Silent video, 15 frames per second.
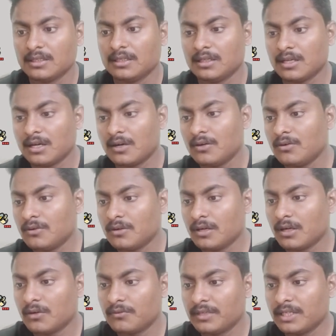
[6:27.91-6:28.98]
Now,
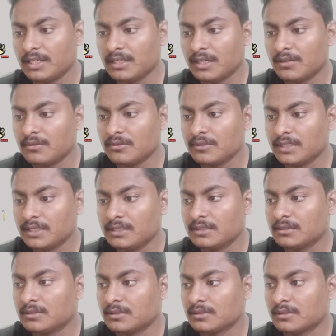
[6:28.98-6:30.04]
how we can download it?
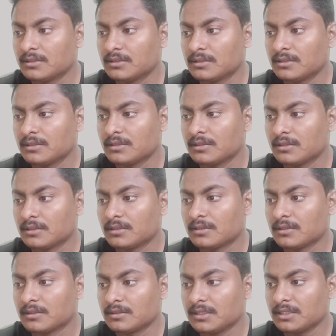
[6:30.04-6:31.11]

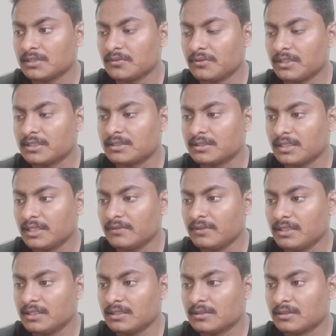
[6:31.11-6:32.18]
Just first save
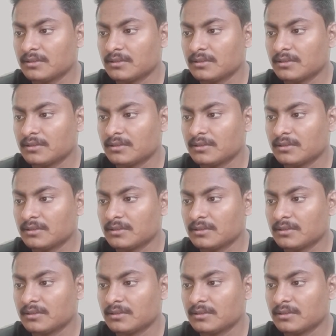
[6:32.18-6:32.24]
it.